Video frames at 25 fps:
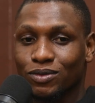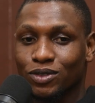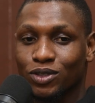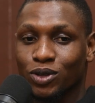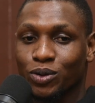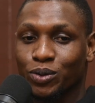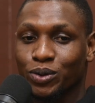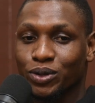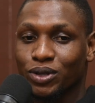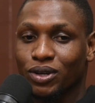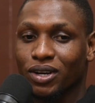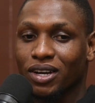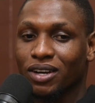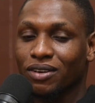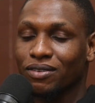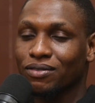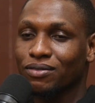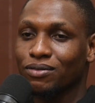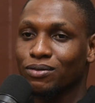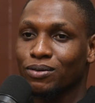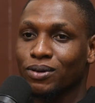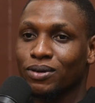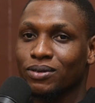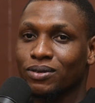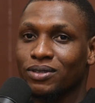So
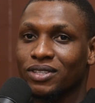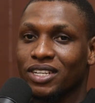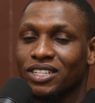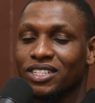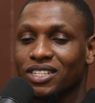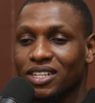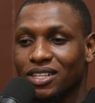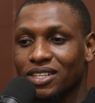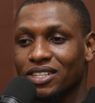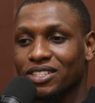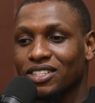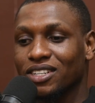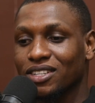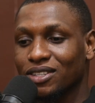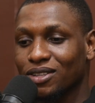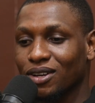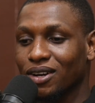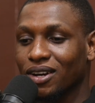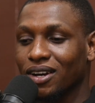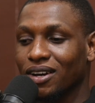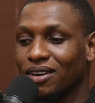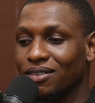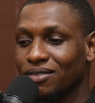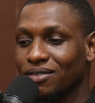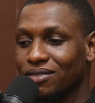Nigeria literally
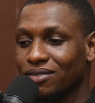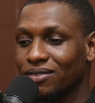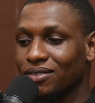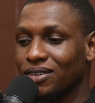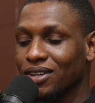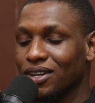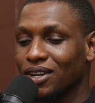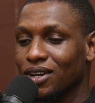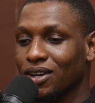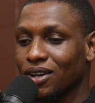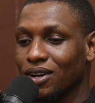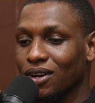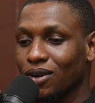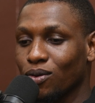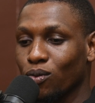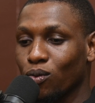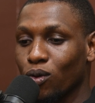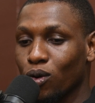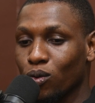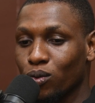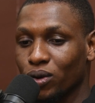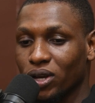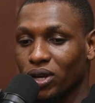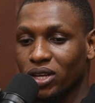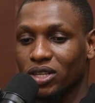don't have
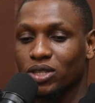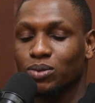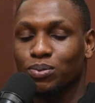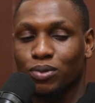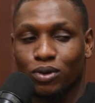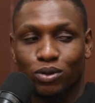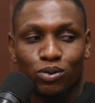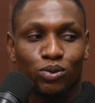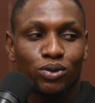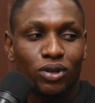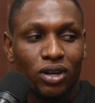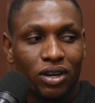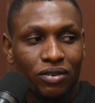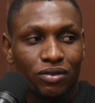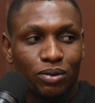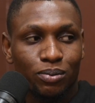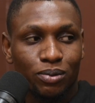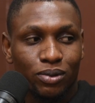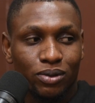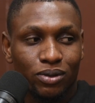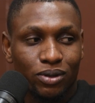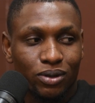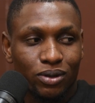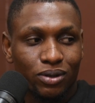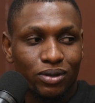what we export. We don't have a
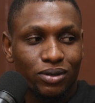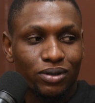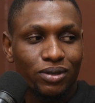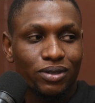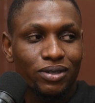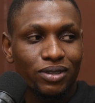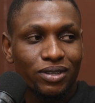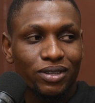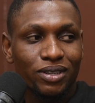product.